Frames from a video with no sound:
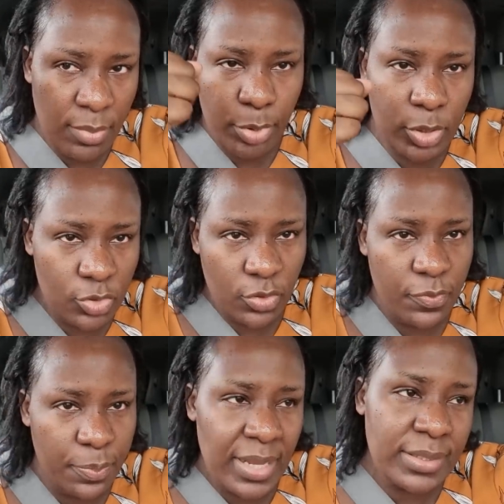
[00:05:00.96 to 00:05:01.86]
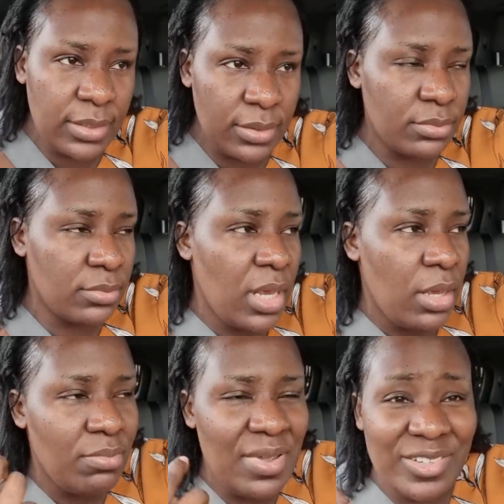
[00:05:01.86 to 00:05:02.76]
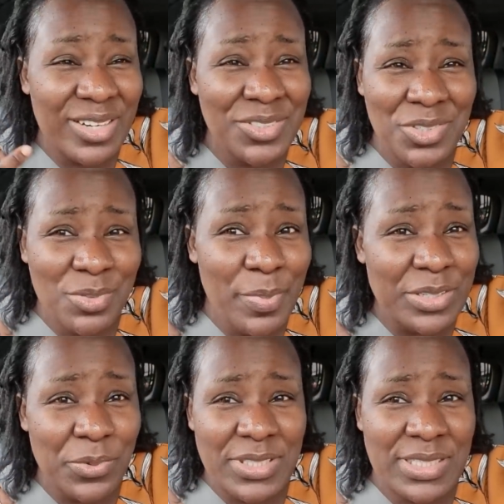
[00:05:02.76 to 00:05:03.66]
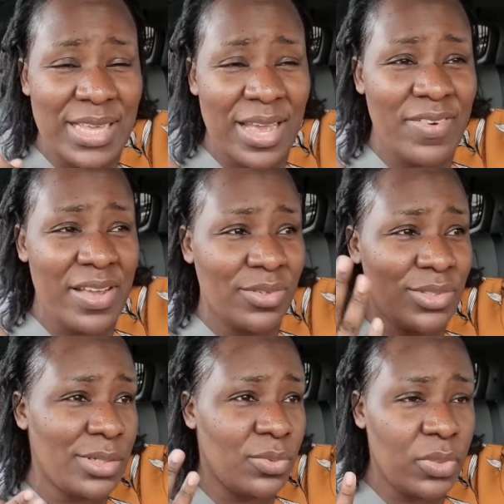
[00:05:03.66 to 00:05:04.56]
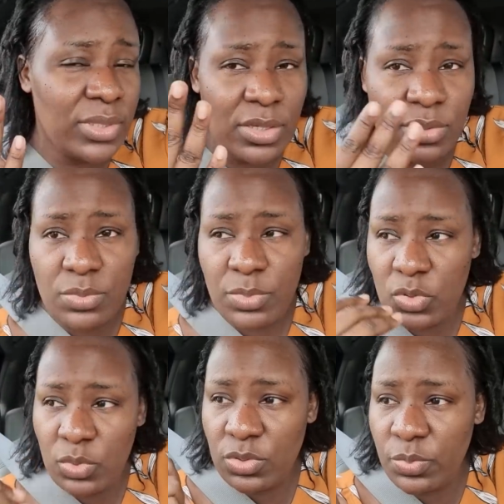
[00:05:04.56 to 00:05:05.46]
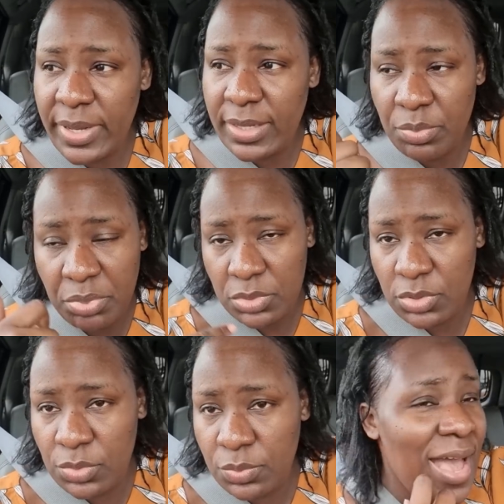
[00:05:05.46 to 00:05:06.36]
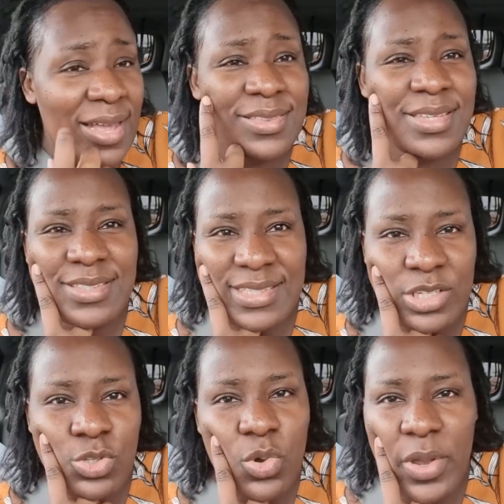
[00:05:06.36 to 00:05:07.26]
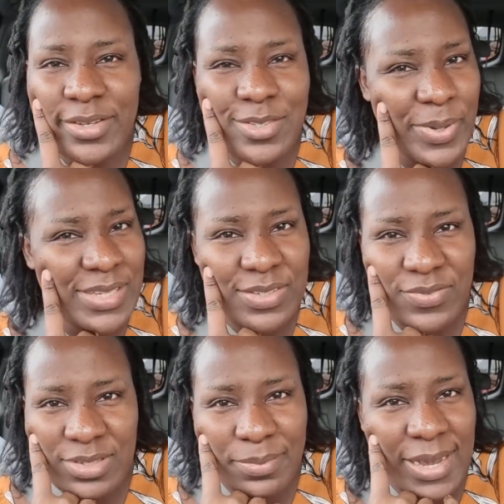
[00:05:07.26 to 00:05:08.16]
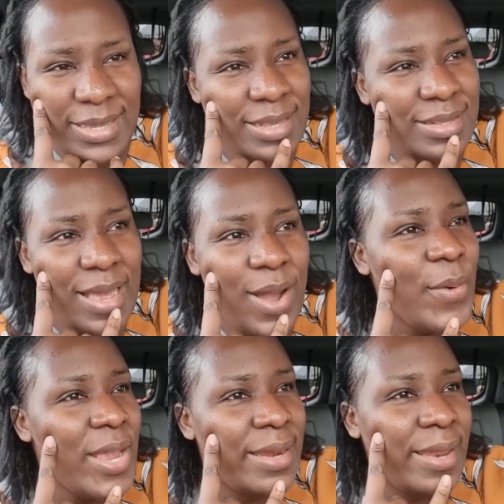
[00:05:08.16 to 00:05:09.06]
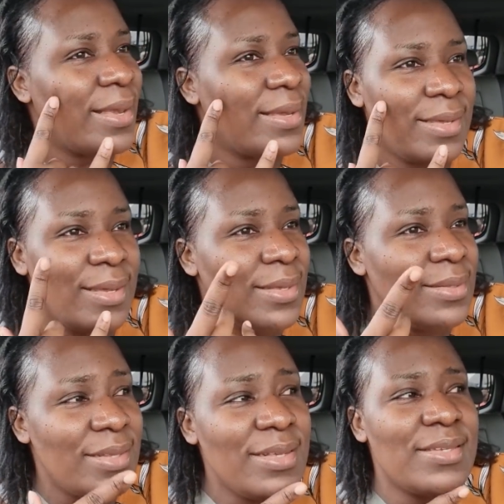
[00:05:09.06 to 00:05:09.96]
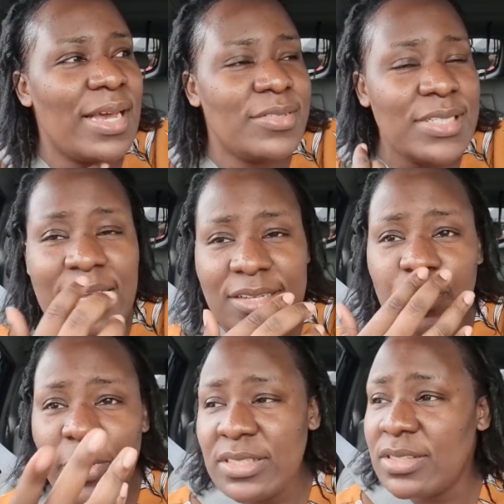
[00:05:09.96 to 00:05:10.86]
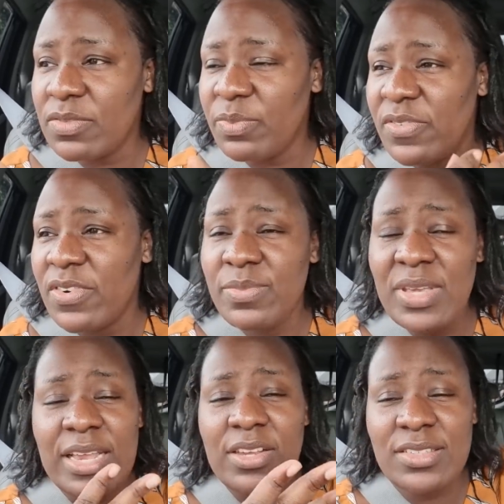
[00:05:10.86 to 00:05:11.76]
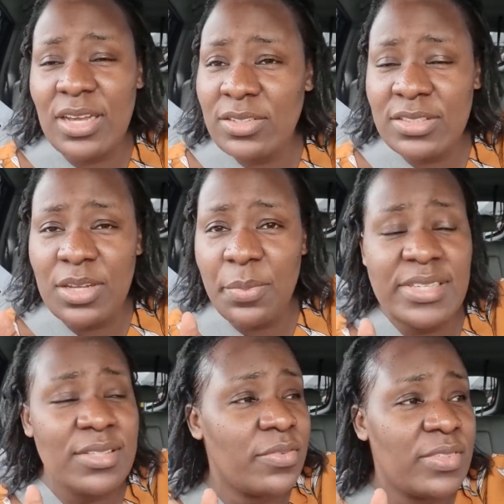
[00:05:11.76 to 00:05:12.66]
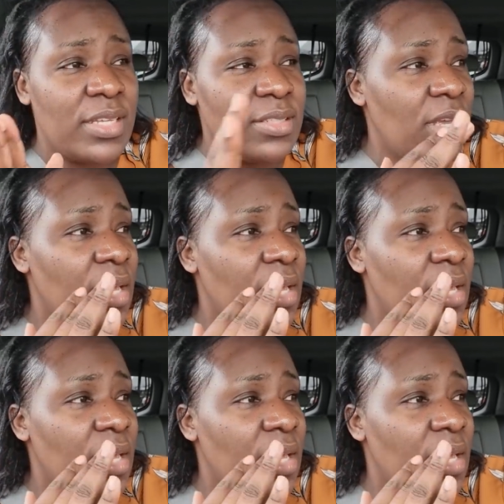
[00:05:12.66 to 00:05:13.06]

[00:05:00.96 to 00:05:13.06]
bunch of plantain. Me and Shai just buy the ones, the Thai 500, 1000, but she wants to buy a bunch. And things are so expensive in the market now, like, things are really expensive. But for me, I just tell myself that